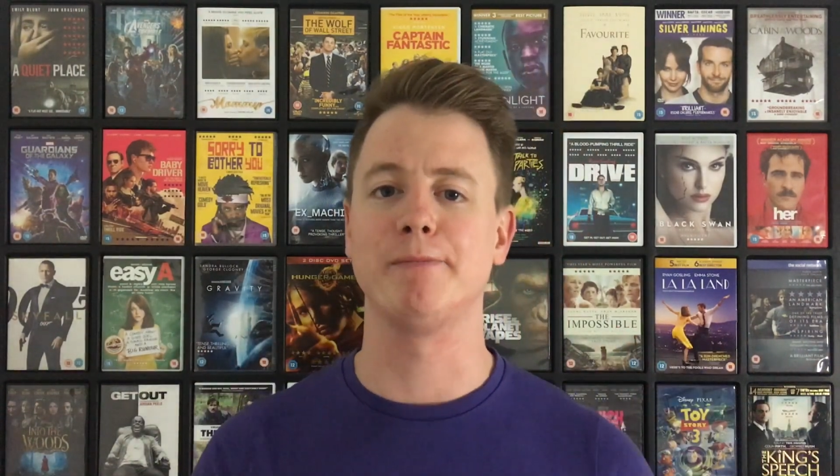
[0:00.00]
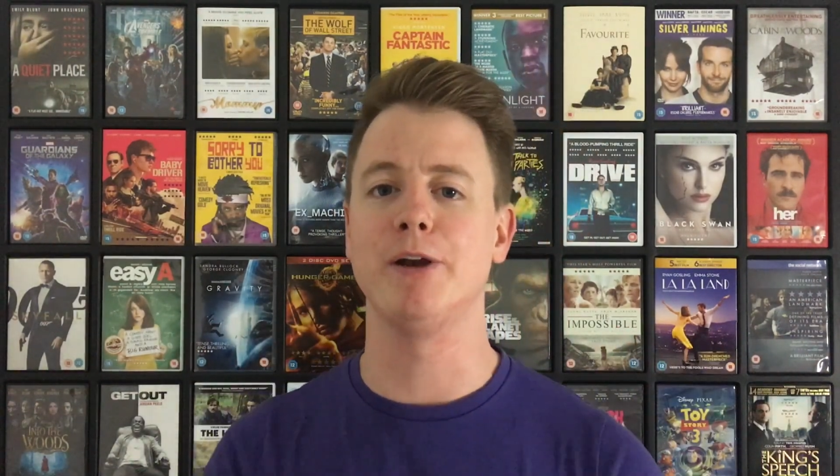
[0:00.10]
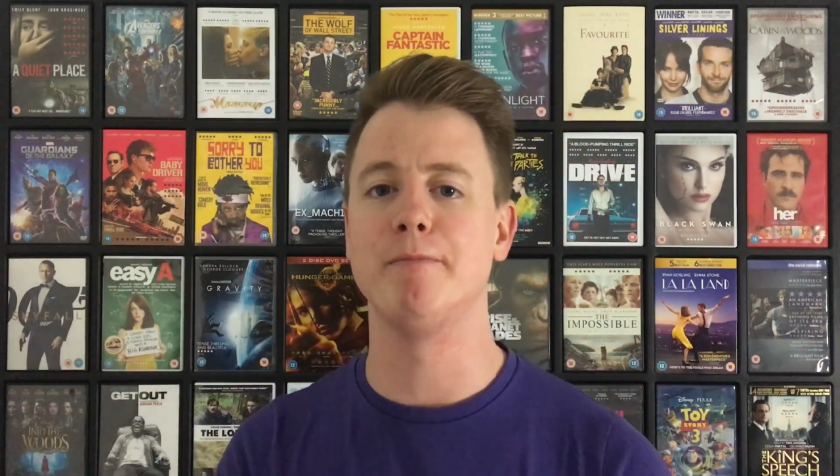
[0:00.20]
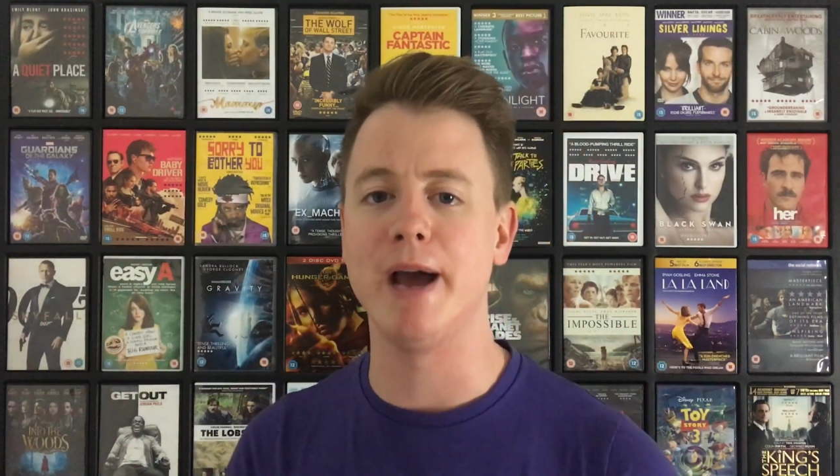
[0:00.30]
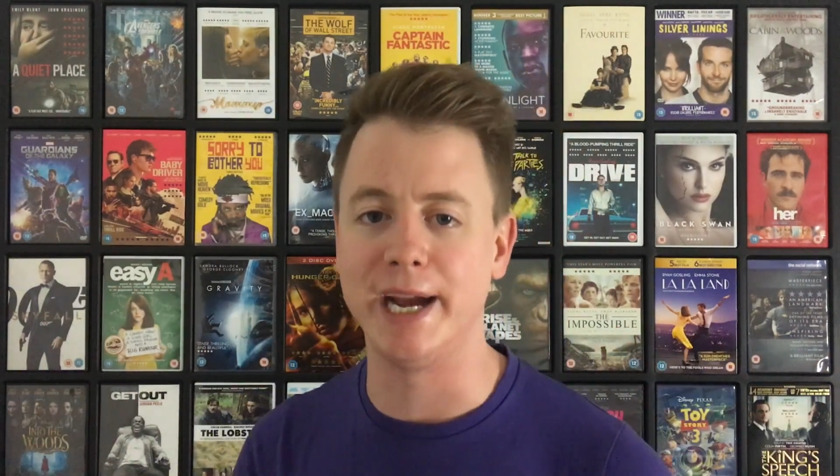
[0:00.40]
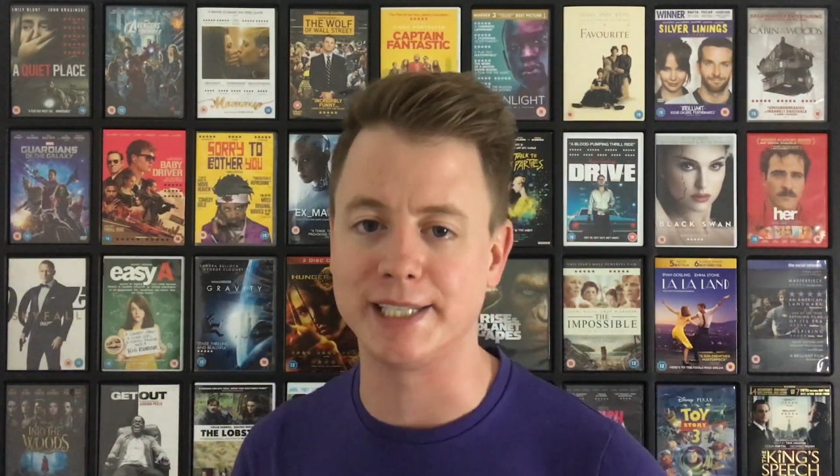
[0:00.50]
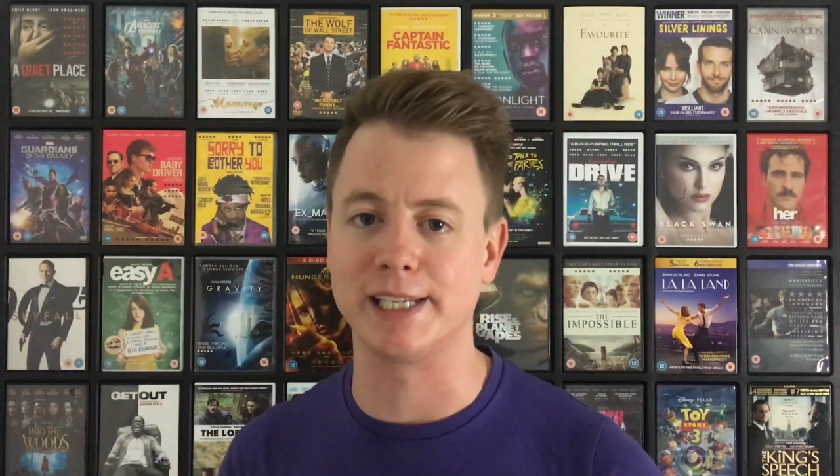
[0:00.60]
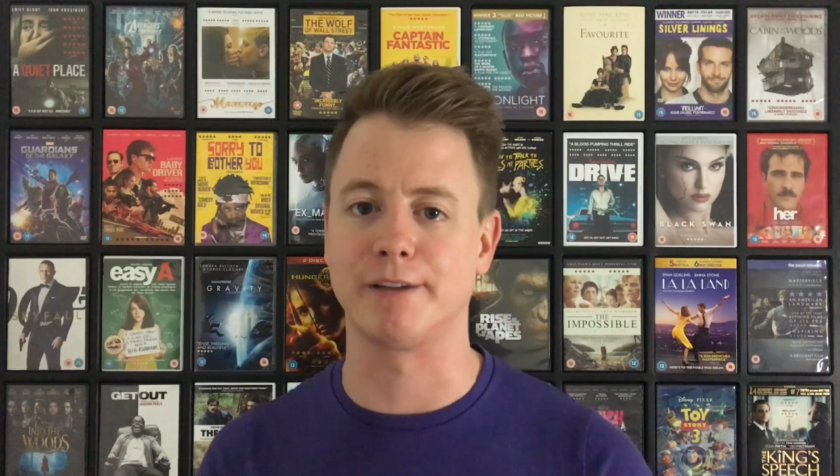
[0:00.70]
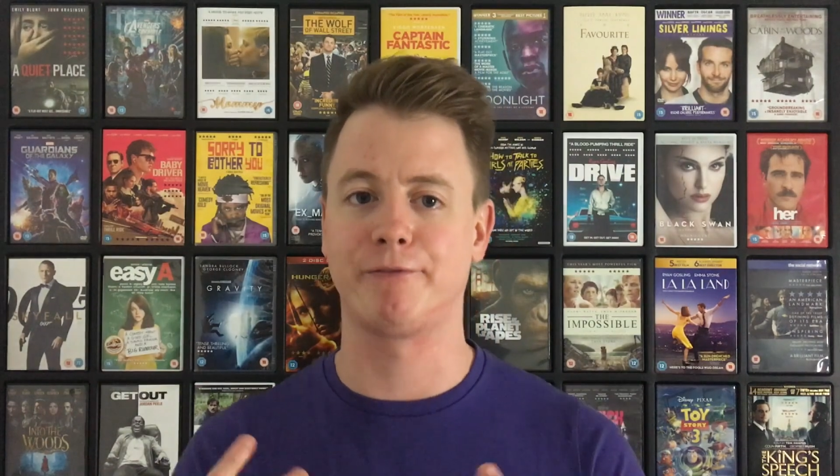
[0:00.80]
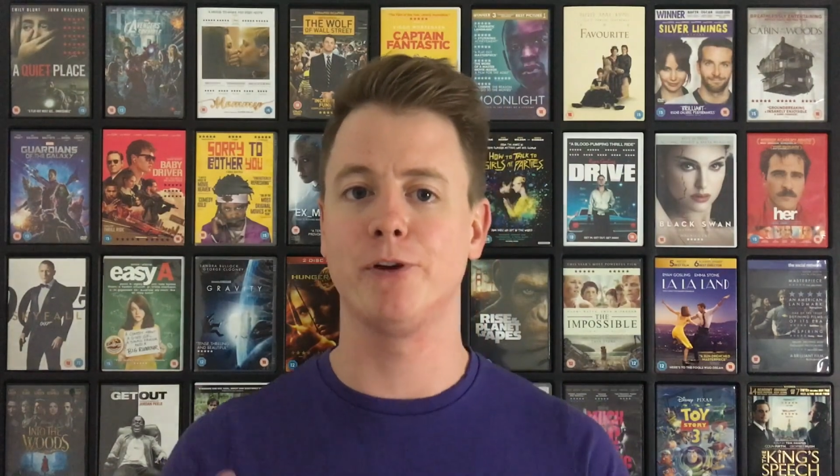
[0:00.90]
up at number 8
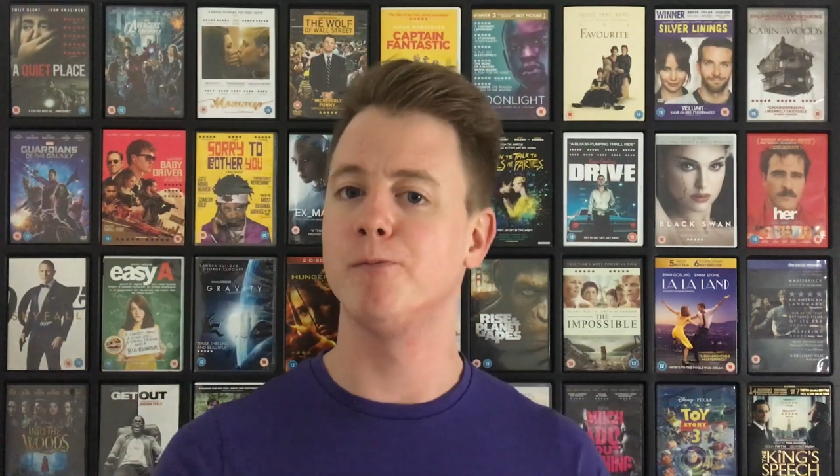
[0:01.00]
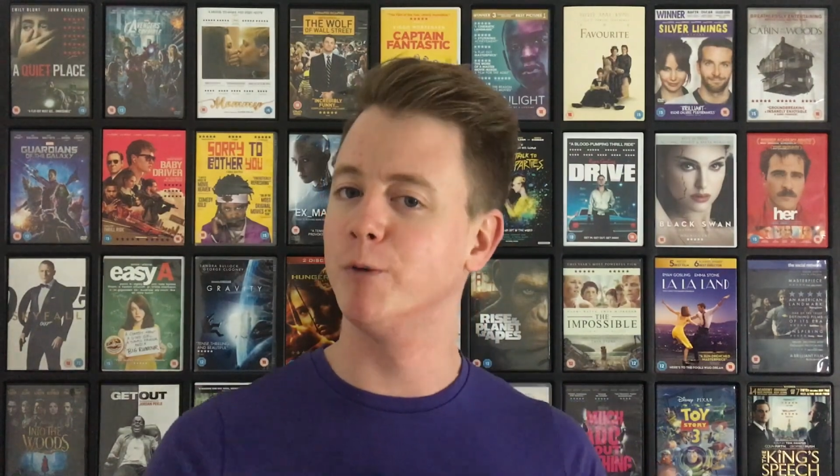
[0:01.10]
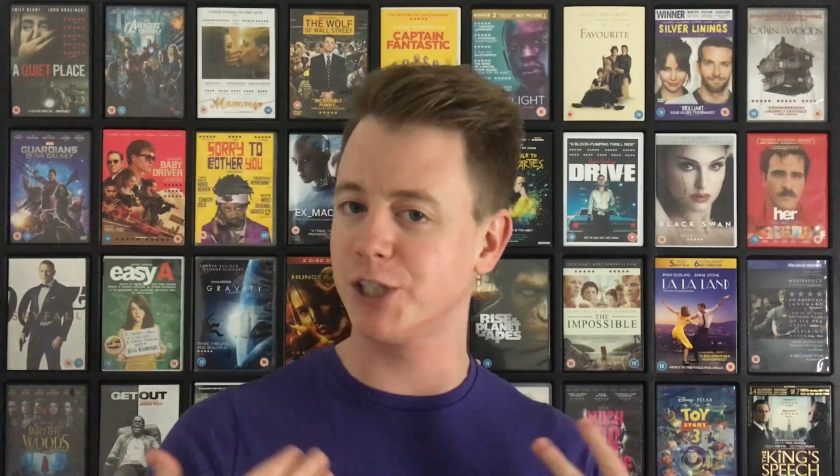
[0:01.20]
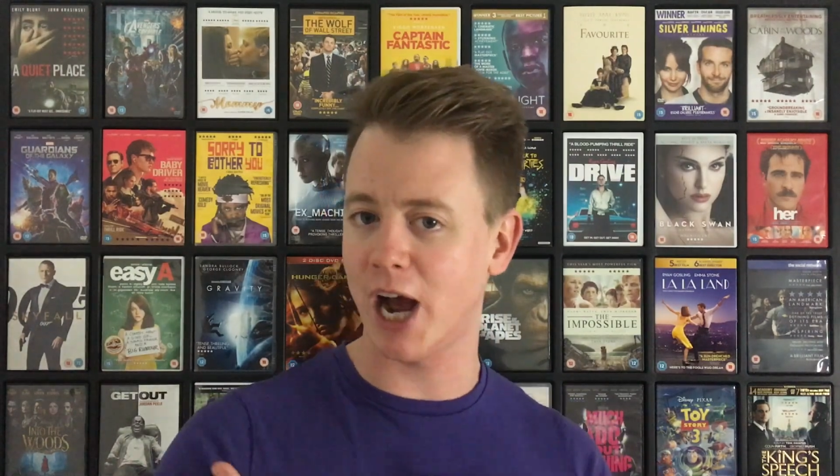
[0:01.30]
is a film which